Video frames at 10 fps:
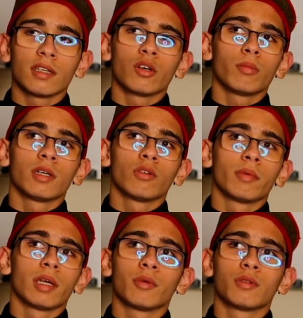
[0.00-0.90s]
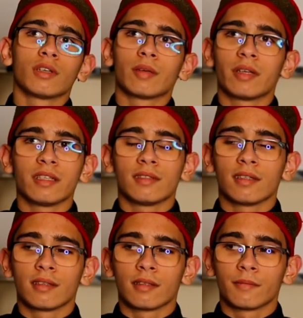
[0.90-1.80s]
nobody will be able to replace
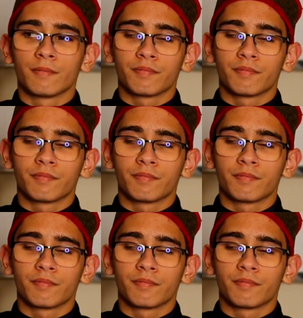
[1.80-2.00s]
it.